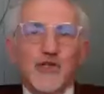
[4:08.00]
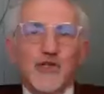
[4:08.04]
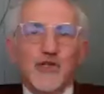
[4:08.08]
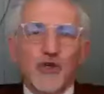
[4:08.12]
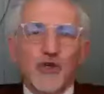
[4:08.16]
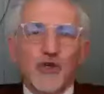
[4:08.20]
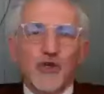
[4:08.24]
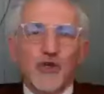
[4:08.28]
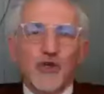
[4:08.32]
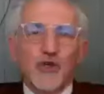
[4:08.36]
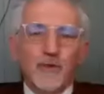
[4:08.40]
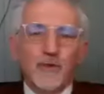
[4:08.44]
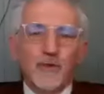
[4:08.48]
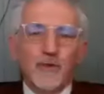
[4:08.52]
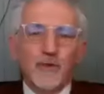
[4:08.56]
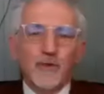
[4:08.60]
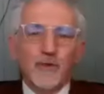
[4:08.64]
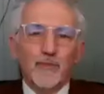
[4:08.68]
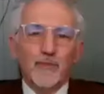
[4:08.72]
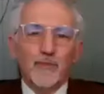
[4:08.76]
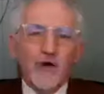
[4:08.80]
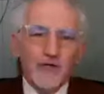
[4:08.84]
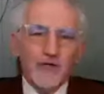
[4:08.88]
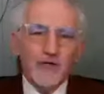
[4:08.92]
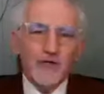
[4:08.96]
Professor
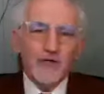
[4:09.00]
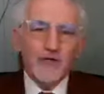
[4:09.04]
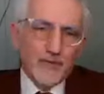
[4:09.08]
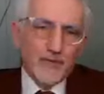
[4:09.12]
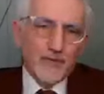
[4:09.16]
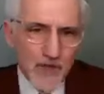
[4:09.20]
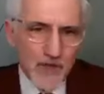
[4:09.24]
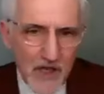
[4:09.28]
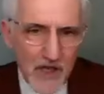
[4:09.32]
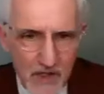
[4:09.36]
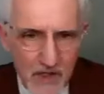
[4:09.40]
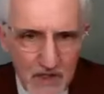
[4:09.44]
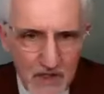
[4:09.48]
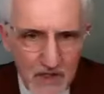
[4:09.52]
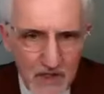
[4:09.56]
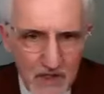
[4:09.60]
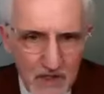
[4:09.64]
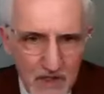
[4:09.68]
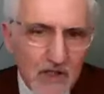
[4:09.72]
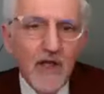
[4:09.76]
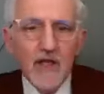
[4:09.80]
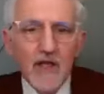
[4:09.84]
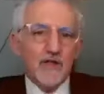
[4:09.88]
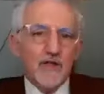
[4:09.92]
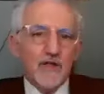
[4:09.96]
Aziz. It's
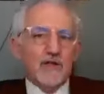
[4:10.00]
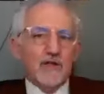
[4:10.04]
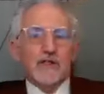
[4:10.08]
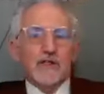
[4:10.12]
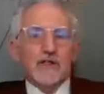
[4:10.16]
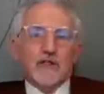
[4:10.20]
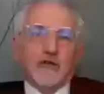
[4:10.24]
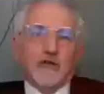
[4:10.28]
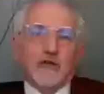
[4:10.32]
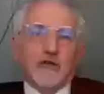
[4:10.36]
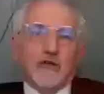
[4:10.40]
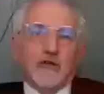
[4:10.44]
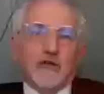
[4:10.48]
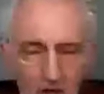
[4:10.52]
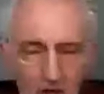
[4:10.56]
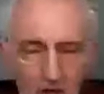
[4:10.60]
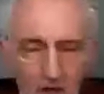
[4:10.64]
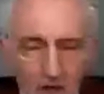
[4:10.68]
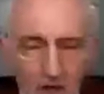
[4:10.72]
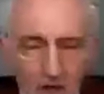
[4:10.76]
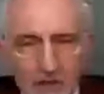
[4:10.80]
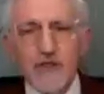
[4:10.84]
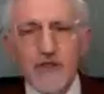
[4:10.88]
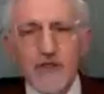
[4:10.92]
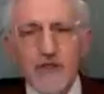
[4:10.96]
an honor,
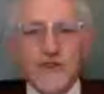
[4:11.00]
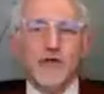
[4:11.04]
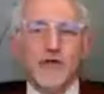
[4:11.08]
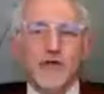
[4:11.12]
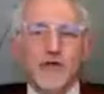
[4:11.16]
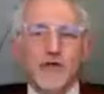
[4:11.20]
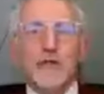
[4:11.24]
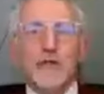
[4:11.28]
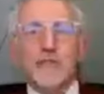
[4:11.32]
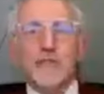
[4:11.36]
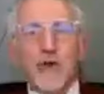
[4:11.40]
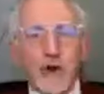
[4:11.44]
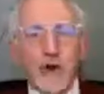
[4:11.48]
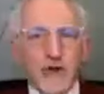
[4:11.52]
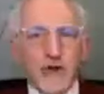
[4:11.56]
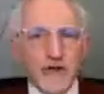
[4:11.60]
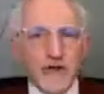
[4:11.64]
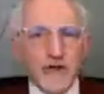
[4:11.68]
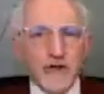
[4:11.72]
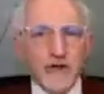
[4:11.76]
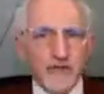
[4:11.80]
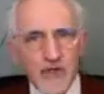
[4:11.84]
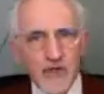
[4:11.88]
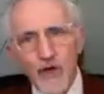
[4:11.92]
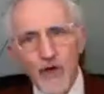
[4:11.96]
honestly, to be part
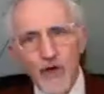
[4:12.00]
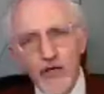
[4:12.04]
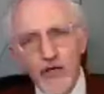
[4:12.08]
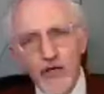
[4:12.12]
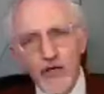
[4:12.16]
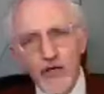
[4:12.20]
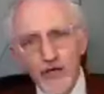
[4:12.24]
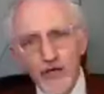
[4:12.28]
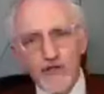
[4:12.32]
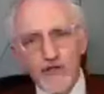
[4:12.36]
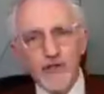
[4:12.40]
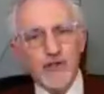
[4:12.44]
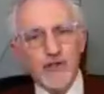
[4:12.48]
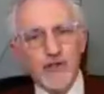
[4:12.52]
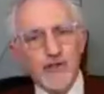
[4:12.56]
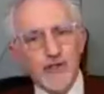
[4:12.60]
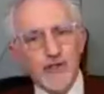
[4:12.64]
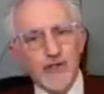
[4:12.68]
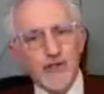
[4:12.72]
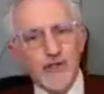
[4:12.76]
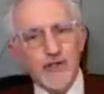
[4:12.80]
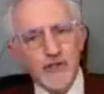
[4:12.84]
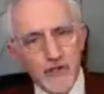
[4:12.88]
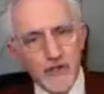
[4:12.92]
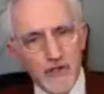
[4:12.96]
of this great lecture
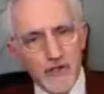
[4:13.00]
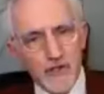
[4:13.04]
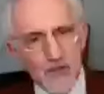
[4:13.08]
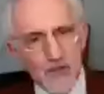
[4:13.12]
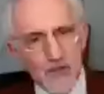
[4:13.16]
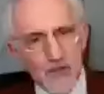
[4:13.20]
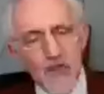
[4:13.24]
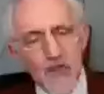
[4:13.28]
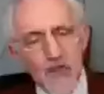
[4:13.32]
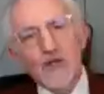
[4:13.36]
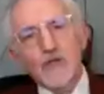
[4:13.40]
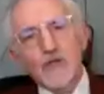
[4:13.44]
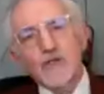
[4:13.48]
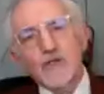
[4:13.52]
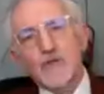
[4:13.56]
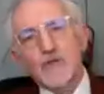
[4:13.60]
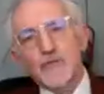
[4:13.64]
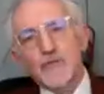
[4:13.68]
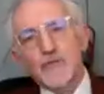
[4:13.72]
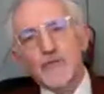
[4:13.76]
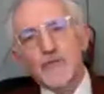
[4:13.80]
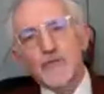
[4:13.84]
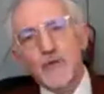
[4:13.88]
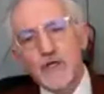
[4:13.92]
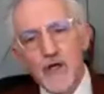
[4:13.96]
series, to
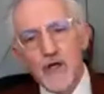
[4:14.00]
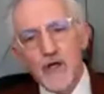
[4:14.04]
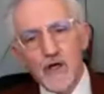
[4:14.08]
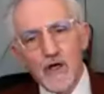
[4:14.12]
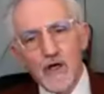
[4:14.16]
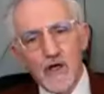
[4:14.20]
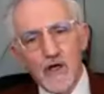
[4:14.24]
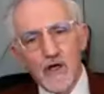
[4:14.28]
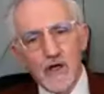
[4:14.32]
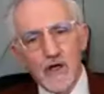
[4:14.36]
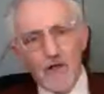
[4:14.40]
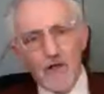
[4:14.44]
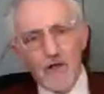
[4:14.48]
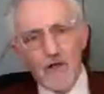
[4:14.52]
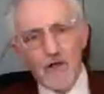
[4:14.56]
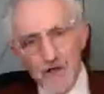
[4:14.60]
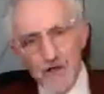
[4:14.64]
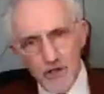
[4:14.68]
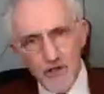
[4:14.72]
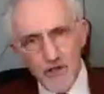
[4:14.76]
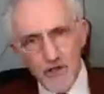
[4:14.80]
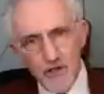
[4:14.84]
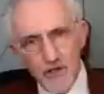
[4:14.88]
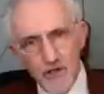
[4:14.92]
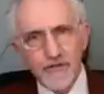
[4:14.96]
be a
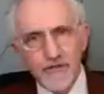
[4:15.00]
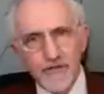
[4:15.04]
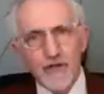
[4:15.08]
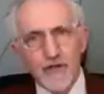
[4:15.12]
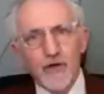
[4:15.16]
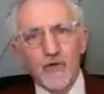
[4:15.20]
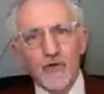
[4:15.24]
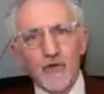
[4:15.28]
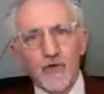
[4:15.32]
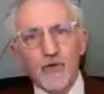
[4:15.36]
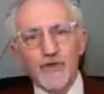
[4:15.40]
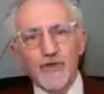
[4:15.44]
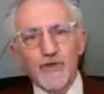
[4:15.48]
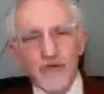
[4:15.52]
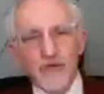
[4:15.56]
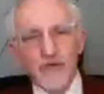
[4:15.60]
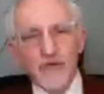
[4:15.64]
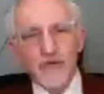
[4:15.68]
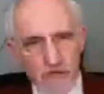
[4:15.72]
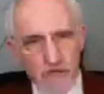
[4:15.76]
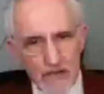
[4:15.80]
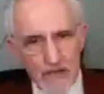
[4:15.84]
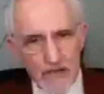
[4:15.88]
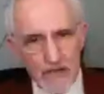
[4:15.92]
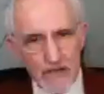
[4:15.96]
senior fellow with the
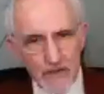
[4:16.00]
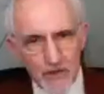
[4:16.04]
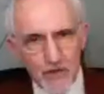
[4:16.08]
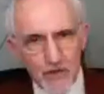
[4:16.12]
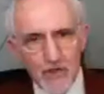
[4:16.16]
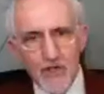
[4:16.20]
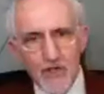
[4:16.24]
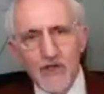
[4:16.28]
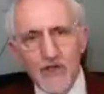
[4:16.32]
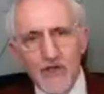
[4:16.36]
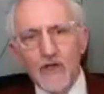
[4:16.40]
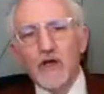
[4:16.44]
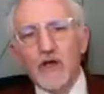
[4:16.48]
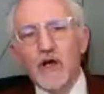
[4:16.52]
center.